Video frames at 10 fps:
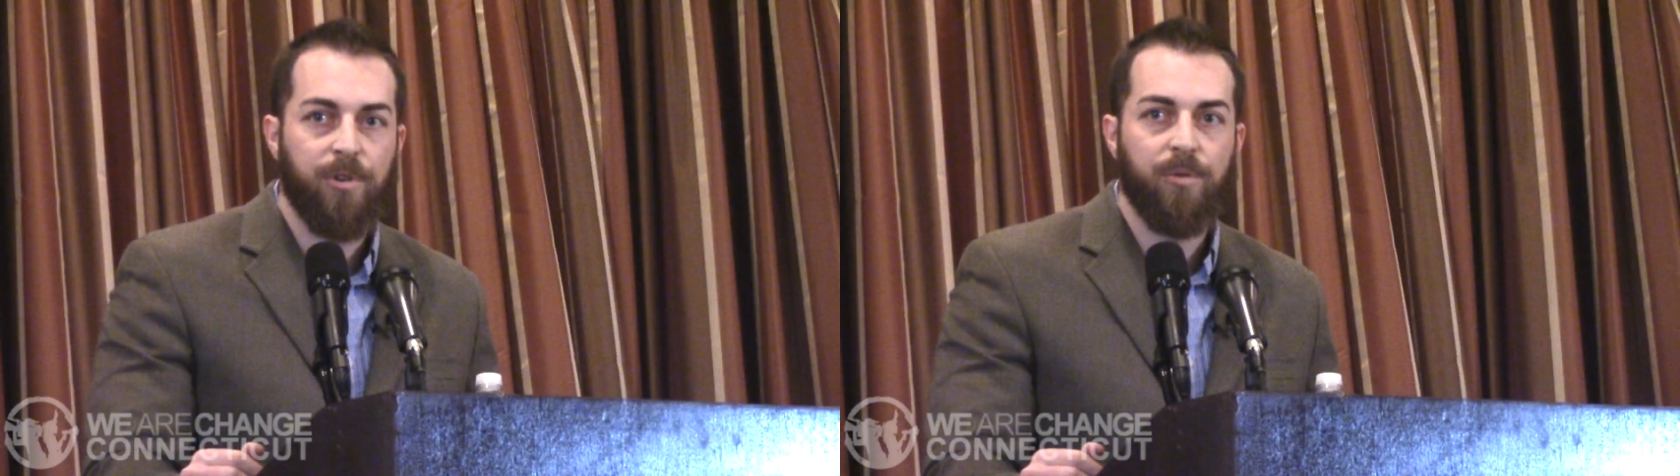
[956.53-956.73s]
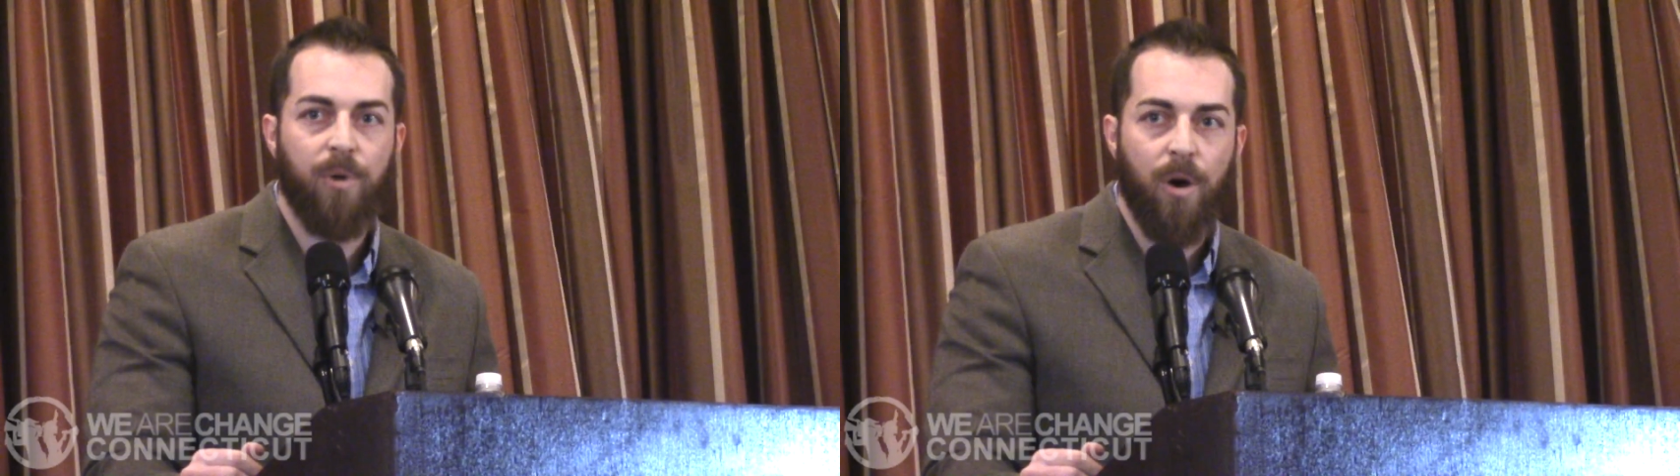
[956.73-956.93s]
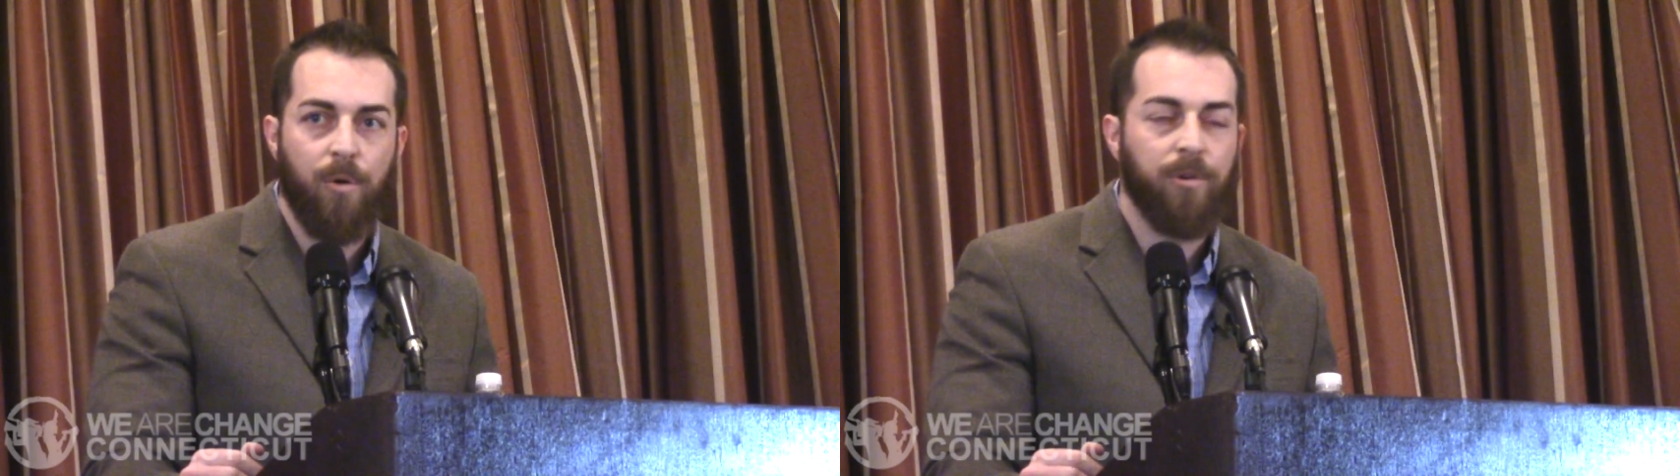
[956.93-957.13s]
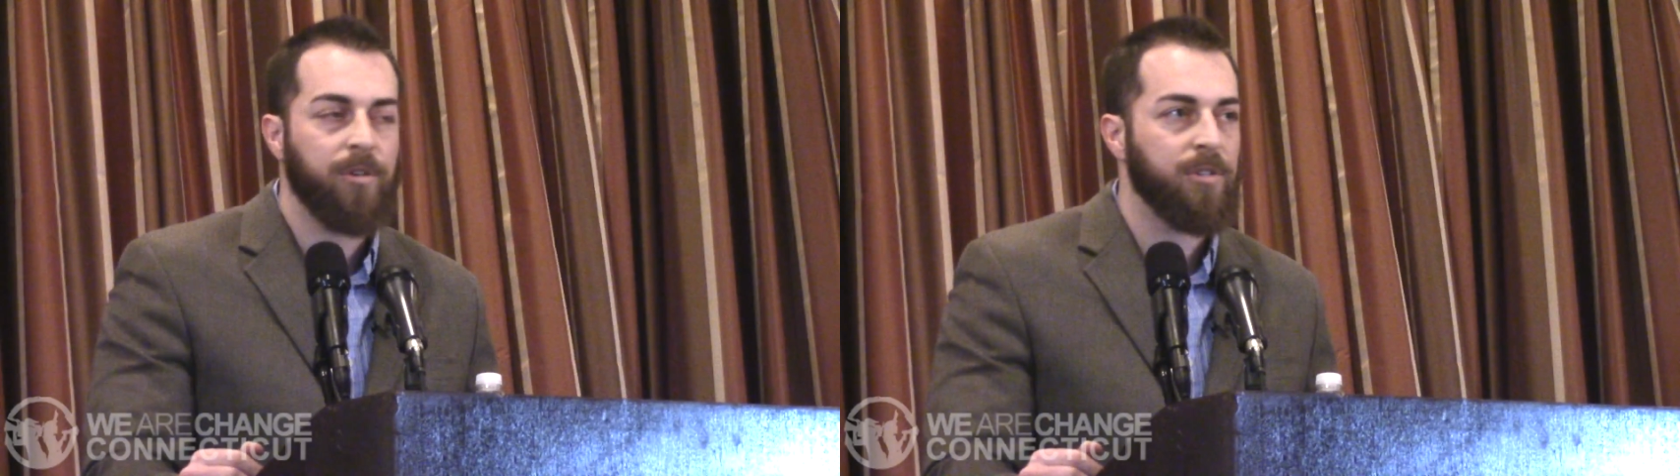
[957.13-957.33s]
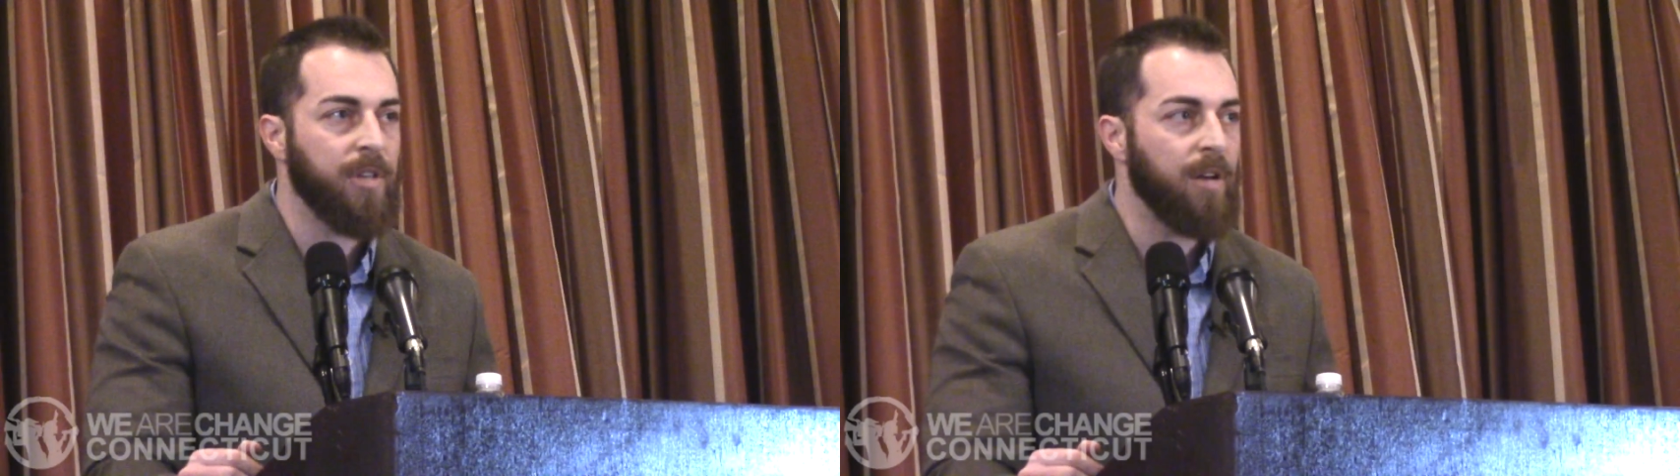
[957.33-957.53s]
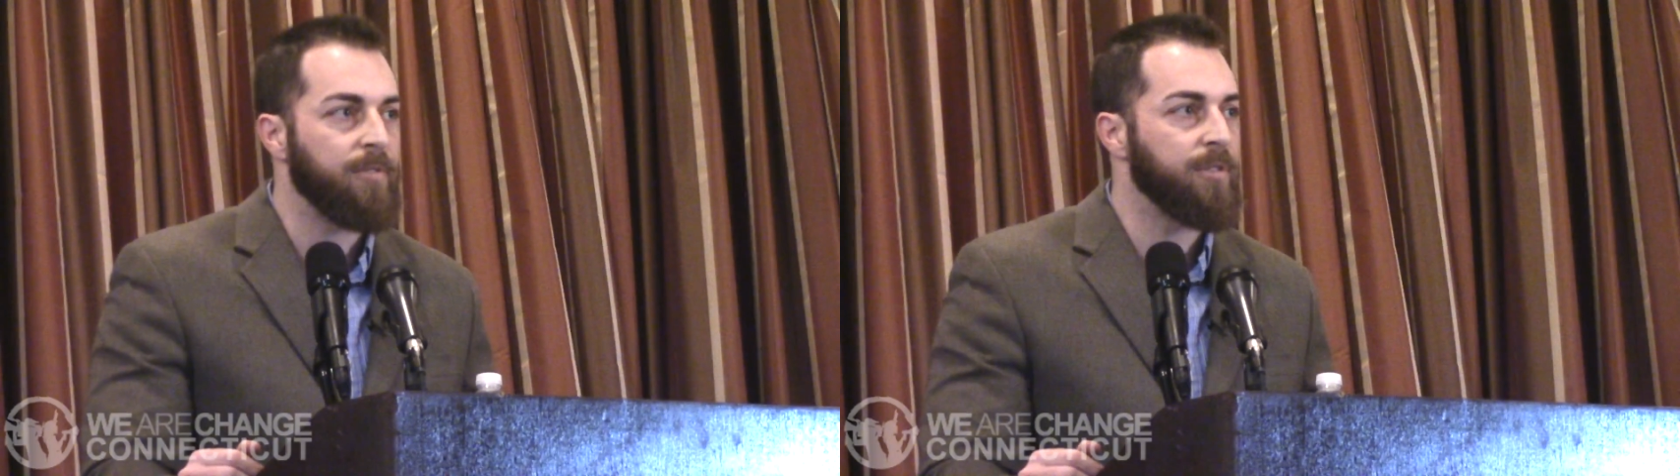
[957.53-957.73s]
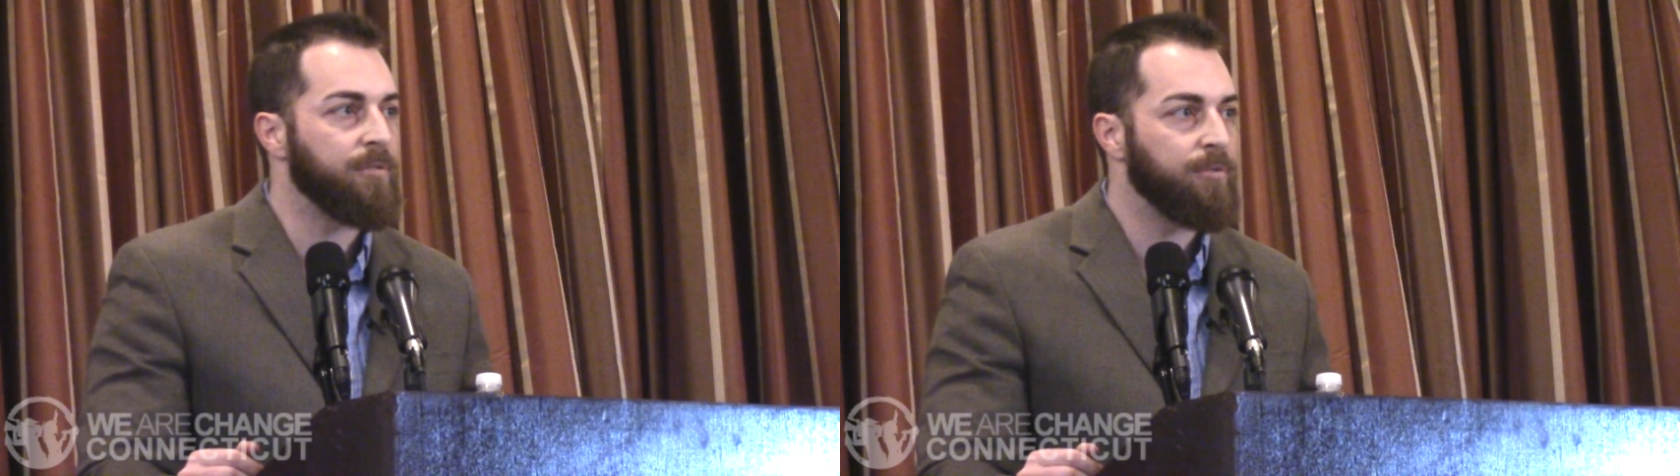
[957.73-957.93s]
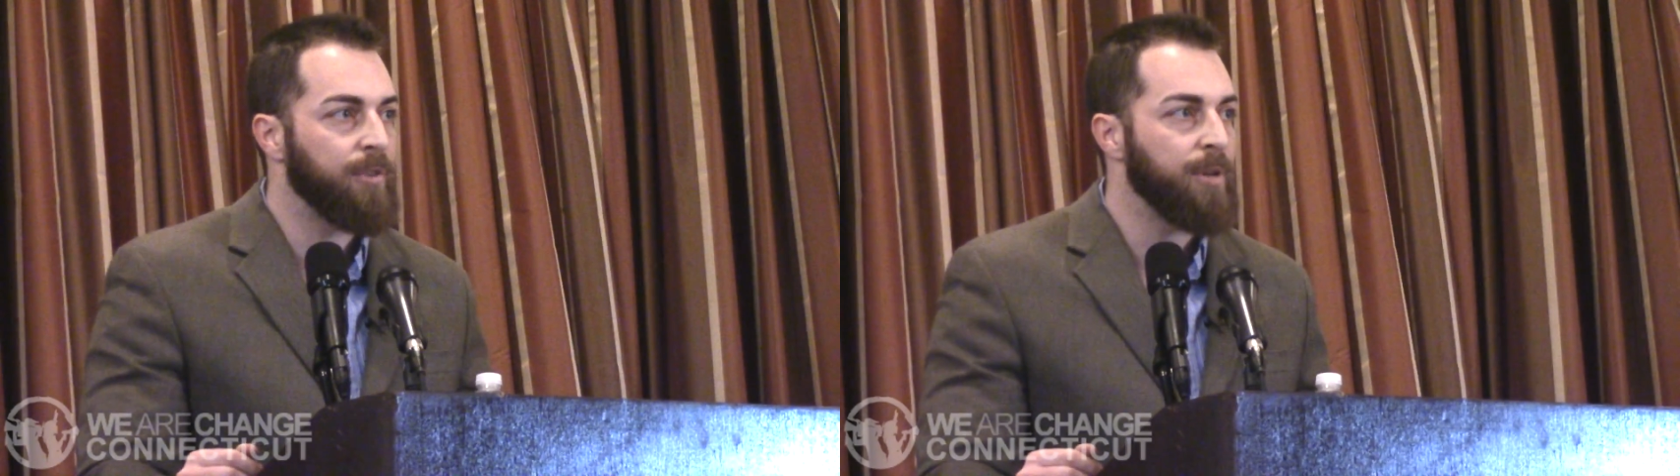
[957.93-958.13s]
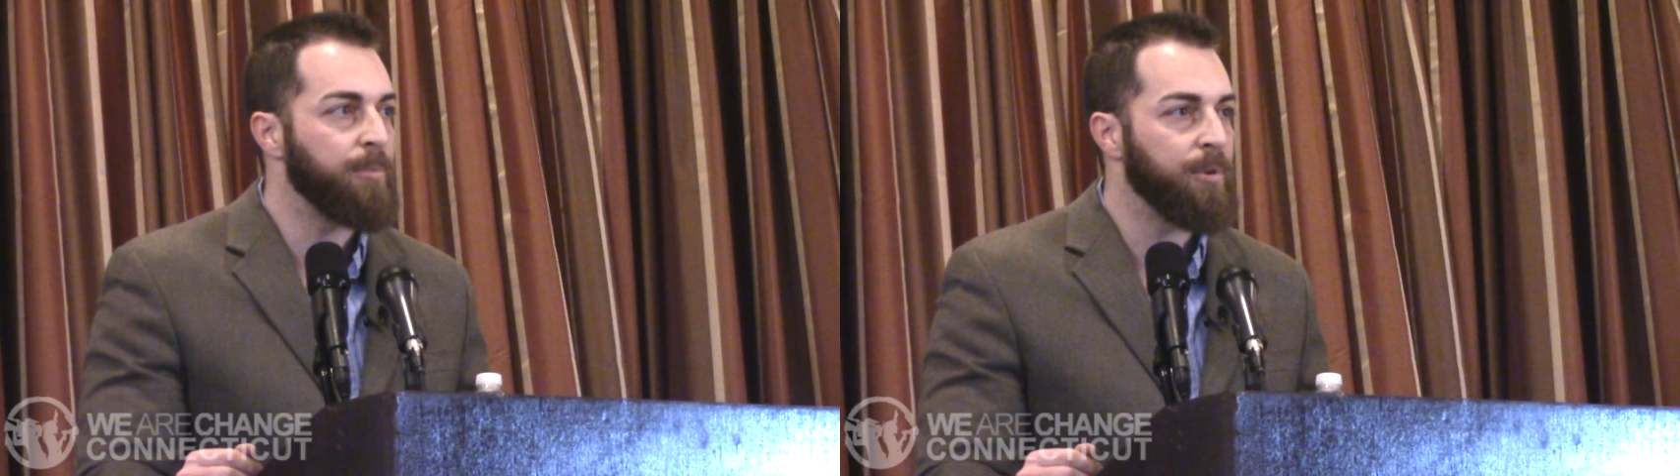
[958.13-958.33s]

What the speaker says: You own yourself as a free,